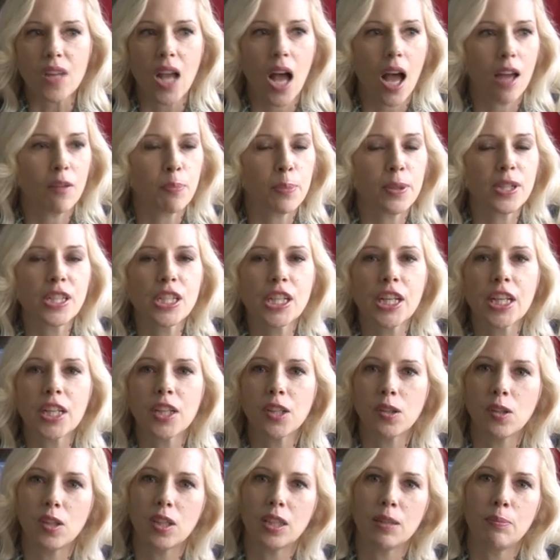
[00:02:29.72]
I've
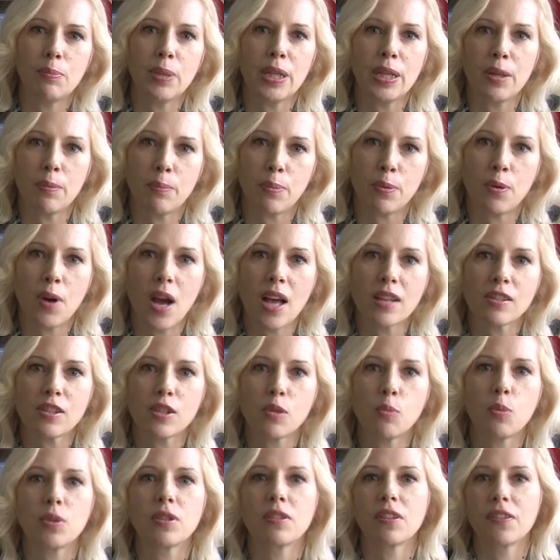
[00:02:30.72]
particularly been
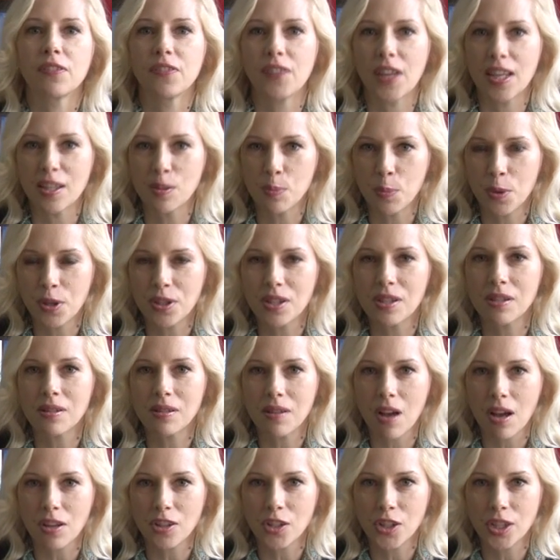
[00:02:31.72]
impressed with the Facebook
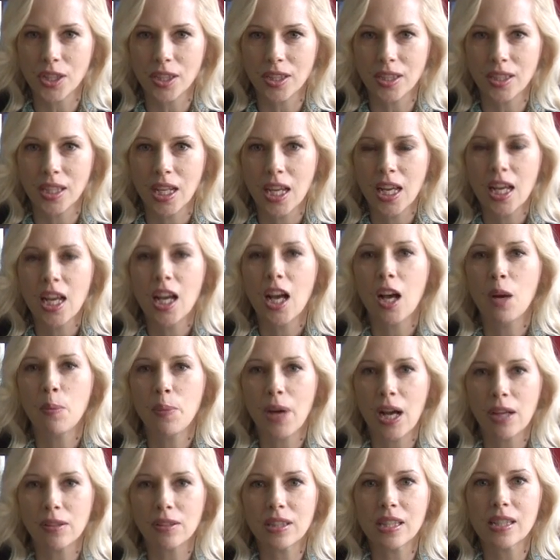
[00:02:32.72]
discussion
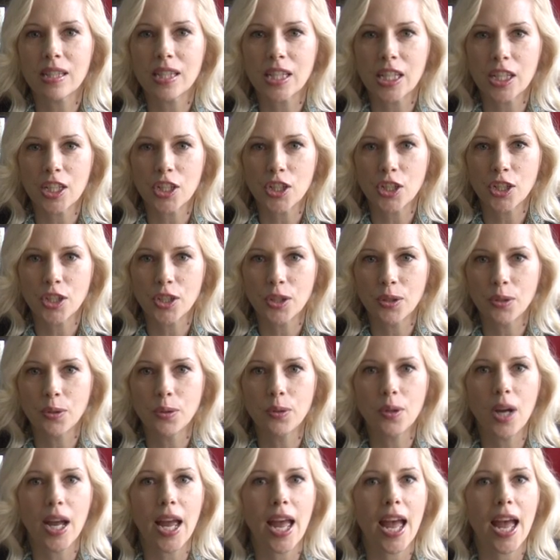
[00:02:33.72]
about this issue,